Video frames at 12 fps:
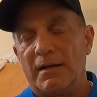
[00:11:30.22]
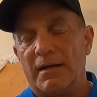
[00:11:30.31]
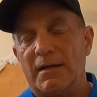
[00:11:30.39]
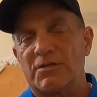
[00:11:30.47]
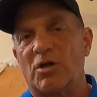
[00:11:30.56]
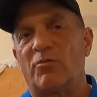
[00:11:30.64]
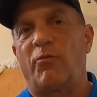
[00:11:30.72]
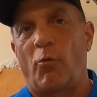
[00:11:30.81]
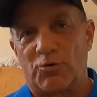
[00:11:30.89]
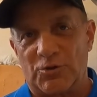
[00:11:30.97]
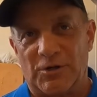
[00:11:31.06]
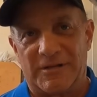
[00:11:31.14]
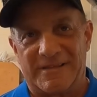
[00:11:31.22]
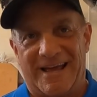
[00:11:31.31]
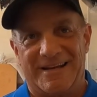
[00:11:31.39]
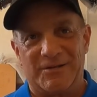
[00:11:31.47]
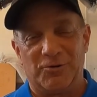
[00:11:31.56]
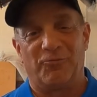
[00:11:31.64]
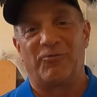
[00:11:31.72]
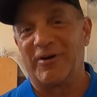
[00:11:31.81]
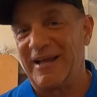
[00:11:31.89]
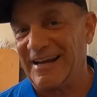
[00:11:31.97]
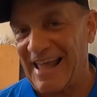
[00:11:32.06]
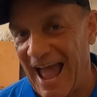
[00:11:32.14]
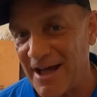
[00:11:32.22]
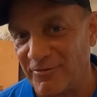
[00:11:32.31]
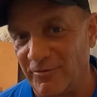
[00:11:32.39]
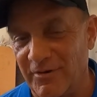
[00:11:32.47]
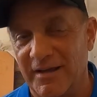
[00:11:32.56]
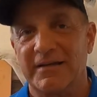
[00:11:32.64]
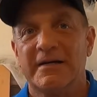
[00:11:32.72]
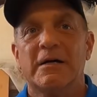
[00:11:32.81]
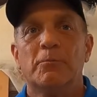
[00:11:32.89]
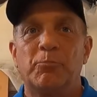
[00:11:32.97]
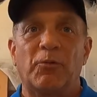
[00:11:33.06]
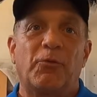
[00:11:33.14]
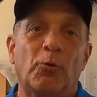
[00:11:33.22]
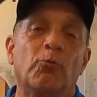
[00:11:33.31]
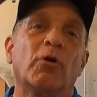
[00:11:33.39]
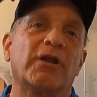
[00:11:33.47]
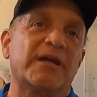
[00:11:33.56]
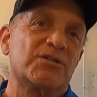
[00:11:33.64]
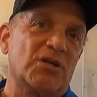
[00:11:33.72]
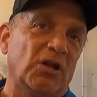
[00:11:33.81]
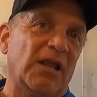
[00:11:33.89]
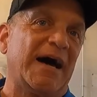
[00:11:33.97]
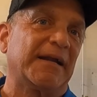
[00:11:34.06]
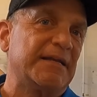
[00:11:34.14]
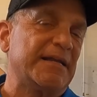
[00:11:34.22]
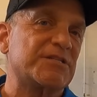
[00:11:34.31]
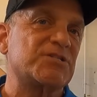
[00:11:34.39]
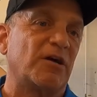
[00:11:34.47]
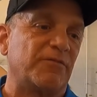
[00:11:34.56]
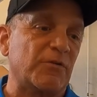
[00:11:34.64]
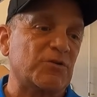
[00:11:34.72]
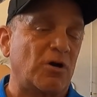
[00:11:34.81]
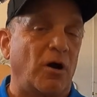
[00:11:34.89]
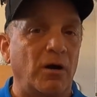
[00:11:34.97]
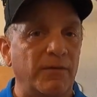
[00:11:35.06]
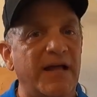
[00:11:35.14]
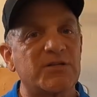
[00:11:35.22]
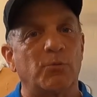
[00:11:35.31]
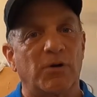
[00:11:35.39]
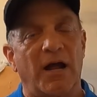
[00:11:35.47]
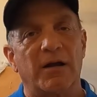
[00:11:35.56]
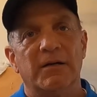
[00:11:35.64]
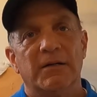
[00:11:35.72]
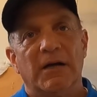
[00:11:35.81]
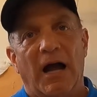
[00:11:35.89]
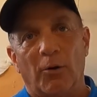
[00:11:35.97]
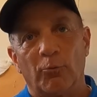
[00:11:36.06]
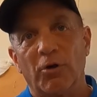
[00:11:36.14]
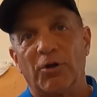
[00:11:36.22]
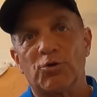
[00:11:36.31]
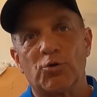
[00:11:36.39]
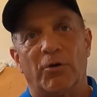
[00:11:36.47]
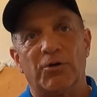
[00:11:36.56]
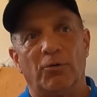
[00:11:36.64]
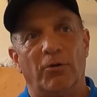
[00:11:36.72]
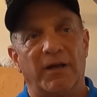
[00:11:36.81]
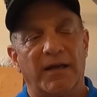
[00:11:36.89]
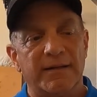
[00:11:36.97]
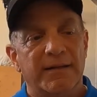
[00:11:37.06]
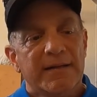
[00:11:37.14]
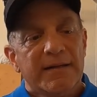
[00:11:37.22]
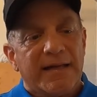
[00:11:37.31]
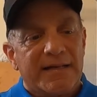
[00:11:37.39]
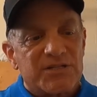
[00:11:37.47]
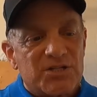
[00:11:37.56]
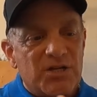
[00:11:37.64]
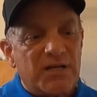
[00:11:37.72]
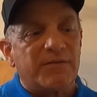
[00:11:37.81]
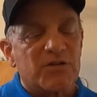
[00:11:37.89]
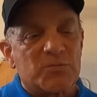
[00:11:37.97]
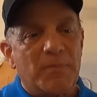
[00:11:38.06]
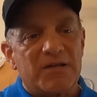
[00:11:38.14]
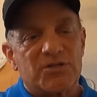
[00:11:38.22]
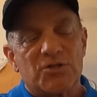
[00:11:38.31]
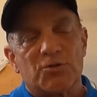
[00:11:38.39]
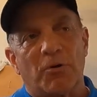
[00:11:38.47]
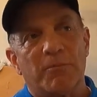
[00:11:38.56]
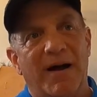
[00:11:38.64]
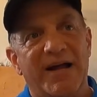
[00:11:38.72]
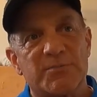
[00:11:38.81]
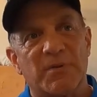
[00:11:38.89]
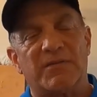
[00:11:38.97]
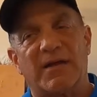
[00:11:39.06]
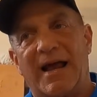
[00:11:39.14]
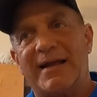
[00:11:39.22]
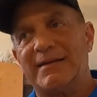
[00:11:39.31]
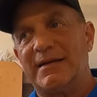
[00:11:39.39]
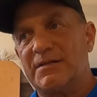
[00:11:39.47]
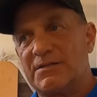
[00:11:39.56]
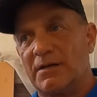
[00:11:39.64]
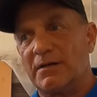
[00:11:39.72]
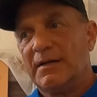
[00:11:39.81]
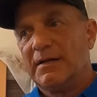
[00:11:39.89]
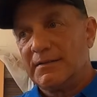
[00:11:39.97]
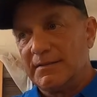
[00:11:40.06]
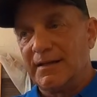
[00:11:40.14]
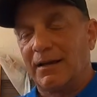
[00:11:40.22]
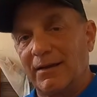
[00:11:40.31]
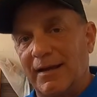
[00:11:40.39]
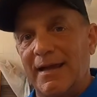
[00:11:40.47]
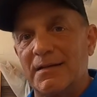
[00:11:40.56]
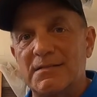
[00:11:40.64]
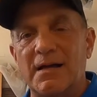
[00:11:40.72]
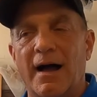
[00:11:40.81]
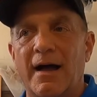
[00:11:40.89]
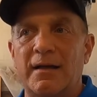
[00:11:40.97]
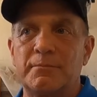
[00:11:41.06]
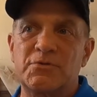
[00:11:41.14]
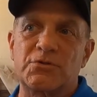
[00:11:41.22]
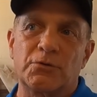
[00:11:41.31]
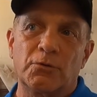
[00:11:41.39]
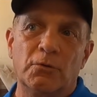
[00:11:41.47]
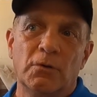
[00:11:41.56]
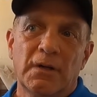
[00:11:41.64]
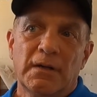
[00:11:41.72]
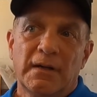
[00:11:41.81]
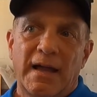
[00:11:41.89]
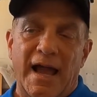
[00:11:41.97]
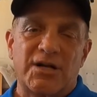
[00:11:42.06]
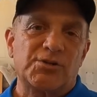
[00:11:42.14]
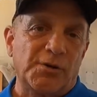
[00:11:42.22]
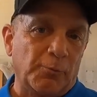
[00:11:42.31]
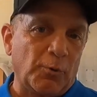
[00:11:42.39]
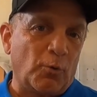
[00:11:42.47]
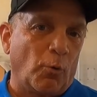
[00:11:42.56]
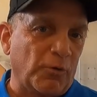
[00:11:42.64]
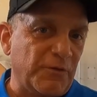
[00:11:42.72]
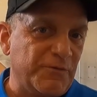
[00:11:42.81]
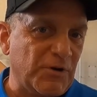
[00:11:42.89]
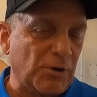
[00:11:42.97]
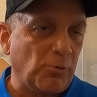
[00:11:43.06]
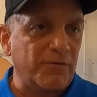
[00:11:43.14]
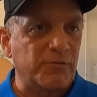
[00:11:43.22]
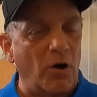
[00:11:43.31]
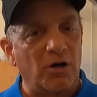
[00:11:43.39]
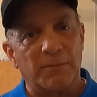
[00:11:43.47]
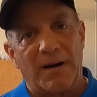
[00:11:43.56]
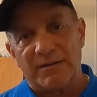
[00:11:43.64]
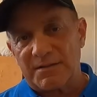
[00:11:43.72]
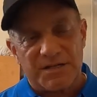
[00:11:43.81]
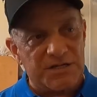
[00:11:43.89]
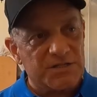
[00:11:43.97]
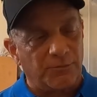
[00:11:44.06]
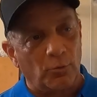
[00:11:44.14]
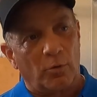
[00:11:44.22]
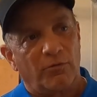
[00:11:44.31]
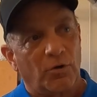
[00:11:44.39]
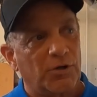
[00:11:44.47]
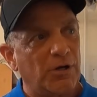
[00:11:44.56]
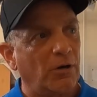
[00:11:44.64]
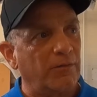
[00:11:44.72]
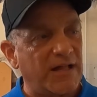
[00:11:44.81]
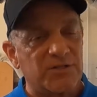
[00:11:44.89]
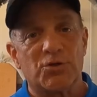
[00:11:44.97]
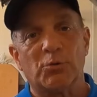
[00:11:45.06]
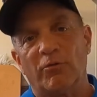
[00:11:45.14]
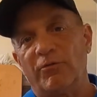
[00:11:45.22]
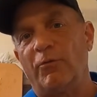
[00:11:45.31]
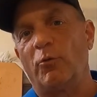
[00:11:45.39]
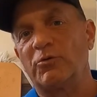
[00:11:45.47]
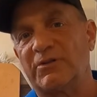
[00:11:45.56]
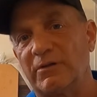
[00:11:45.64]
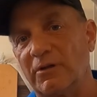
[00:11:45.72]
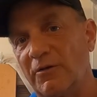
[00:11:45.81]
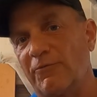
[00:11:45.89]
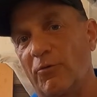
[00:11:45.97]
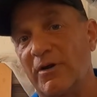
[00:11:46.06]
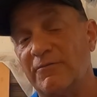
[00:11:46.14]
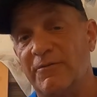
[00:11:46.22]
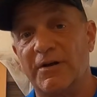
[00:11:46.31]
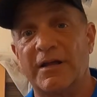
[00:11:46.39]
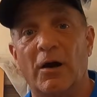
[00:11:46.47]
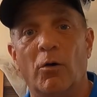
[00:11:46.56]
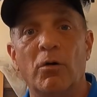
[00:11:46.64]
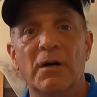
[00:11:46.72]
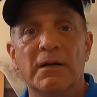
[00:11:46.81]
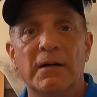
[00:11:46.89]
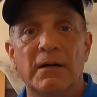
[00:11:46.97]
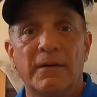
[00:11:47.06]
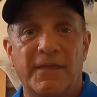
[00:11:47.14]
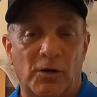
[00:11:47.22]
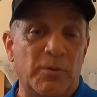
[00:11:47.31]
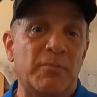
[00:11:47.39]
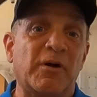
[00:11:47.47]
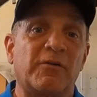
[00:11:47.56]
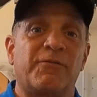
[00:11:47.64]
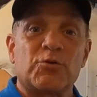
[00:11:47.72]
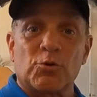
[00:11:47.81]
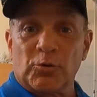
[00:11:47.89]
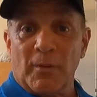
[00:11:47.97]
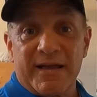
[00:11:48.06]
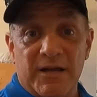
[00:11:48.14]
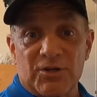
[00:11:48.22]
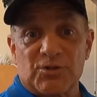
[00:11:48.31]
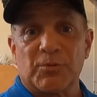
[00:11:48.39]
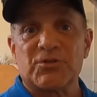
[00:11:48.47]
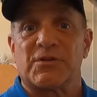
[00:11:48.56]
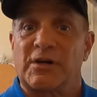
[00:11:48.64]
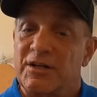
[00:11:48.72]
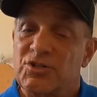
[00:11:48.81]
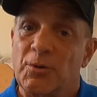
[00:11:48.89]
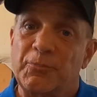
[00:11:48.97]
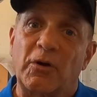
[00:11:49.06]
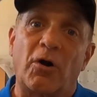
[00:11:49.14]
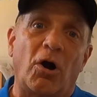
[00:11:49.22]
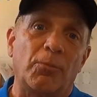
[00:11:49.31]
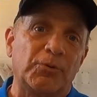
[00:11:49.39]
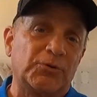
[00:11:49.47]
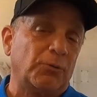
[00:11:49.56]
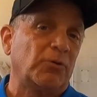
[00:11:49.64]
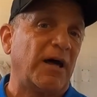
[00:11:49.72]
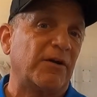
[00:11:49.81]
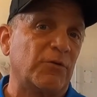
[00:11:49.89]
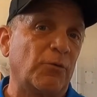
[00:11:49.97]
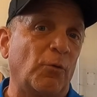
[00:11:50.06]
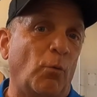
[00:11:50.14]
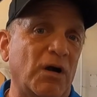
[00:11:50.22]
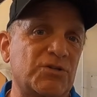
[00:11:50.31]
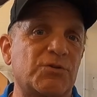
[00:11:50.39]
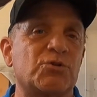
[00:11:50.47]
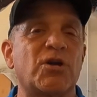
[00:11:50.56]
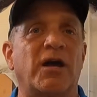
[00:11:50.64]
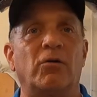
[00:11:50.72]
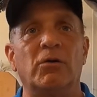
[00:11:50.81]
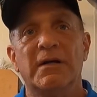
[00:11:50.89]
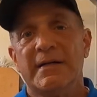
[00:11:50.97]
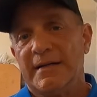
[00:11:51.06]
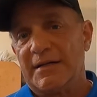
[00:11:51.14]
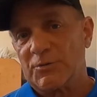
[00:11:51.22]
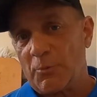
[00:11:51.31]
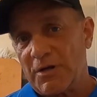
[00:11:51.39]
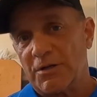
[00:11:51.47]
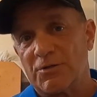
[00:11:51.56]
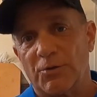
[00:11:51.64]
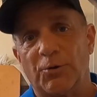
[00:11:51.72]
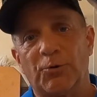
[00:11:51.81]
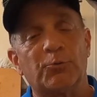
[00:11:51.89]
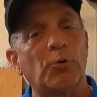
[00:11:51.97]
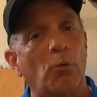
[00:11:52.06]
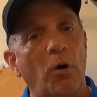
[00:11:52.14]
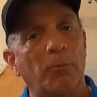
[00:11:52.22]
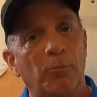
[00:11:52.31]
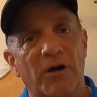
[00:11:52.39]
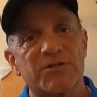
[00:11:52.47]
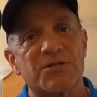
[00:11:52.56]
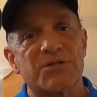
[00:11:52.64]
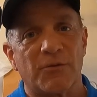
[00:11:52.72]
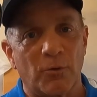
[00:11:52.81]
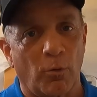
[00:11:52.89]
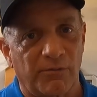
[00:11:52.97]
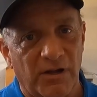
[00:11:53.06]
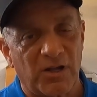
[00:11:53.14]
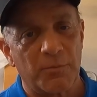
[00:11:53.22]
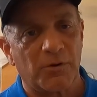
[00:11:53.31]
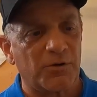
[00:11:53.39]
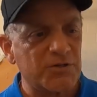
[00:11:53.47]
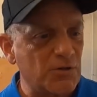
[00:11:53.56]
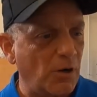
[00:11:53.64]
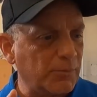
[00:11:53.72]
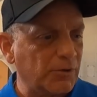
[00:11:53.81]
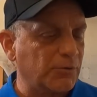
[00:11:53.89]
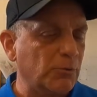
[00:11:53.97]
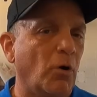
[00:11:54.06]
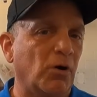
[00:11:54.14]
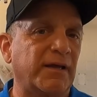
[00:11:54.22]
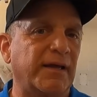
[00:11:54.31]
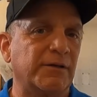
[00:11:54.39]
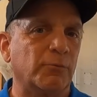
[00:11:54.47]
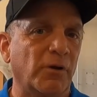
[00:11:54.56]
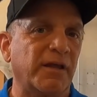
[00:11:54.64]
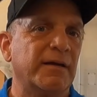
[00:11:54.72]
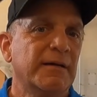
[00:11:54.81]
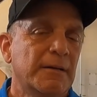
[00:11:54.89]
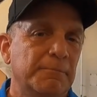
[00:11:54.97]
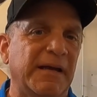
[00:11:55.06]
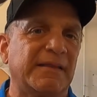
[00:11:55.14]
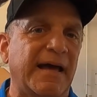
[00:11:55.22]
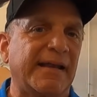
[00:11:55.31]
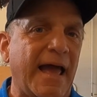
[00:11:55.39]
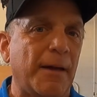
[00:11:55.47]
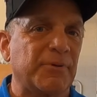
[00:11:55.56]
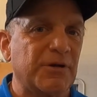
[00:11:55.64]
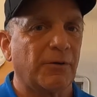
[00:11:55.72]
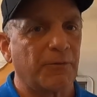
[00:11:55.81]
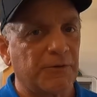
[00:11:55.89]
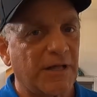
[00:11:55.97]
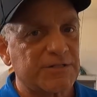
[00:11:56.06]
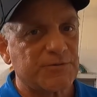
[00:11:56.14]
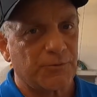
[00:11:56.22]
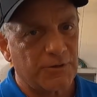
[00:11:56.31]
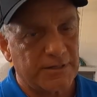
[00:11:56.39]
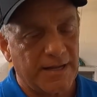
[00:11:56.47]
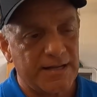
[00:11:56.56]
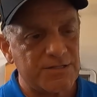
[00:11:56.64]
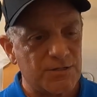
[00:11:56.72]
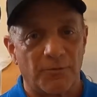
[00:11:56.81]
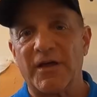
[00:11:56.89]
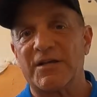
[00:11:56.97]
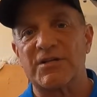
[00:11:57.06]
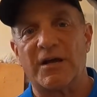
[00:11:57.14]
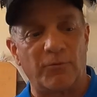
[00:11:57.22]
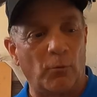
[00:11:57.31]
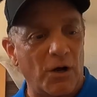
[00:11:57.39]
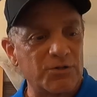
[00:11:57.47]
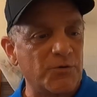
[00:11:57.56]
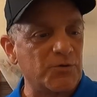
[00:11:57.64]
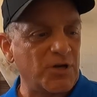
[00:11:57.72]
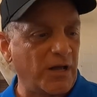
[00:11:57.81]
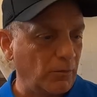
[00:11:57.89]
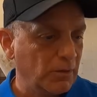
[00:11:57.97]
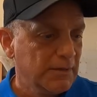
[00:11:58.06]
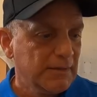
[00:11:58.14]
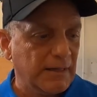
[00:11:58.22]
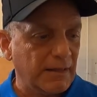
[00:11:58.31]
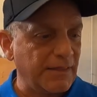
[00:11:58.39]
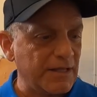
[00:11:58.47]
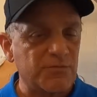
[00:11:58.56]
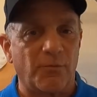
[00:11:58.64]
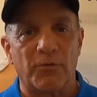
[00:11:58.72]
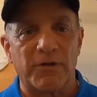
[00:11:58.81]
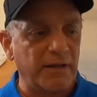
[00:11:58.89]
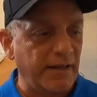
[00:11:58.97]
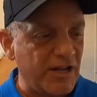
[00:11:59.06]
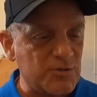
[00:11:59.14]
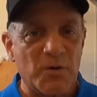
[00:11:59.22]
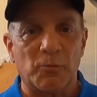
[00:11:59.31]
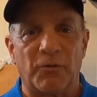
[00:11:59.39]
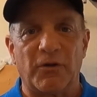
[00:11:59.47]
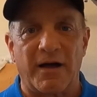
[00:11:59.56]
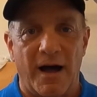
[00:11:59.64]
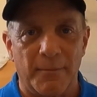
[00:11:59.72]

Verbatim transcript: It's unfortunate that you'll forget half of it, but there really is a lot of neat stuff on this car, and that's what I really enjoy doing. And seeing this message reminds me that I need to delegate time to actually record the video I've talked about and teased for over a year, and that's do a full delivery video that'll be beneficial to my customers that I ship the car, but to a lot of you that watch the channel as we continue to grow our presence in the Corvette community. So I'm gonna do all I can to really make that happen here in the next 30 days. So thanks again for watching the channel, and thanks for the engagement with the